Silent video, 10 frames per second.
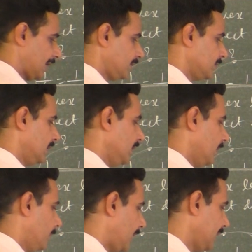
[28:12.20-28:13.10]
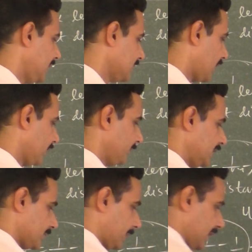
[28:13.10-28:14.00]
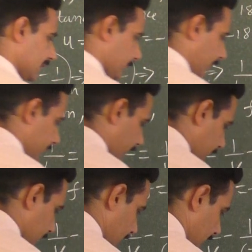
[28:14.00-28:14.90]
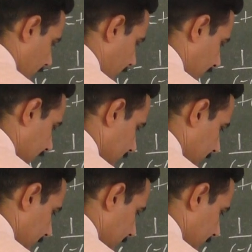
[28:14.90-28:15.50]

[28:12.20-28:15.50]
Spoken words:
right? Minus half means minus 0.5. What is the